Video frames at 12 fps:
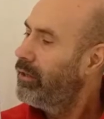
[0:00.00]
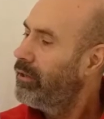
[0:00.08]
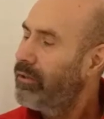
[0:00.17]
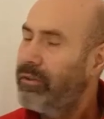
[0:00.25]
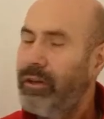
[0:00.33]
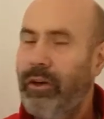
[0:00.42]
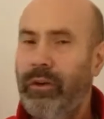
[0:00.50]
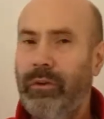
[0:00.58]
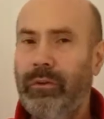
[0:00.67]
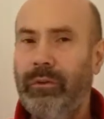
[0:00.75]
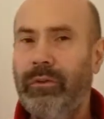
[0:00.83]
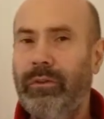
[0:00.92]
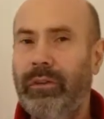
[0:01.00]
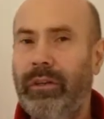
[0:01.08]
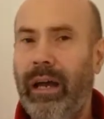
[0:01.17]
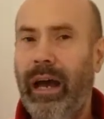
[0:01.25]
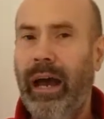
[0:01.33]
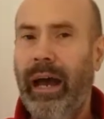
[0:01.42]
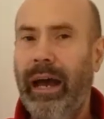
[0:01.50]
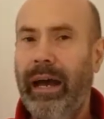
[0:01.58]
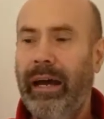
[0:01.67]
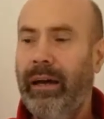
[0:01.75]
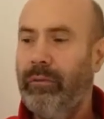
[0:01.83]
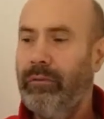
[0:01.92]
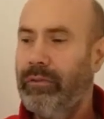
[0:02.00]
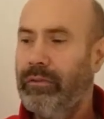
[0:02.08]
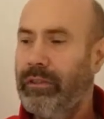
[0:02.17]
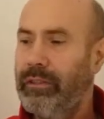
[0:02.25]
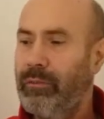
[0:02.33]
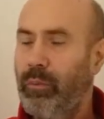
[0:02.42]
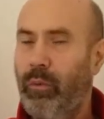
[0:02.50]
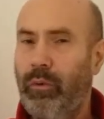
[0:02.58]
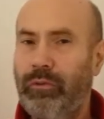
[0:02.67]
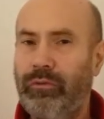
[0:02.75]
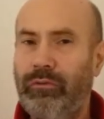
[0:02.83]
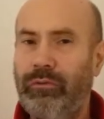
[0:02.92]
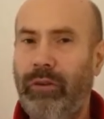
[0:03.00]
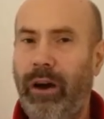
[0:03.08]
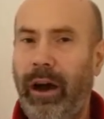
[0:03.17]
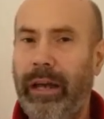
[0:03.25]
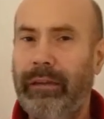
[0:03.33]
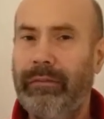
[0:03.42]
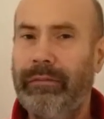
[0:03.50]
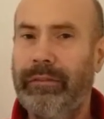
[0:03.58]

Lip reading: So how does this water arrive?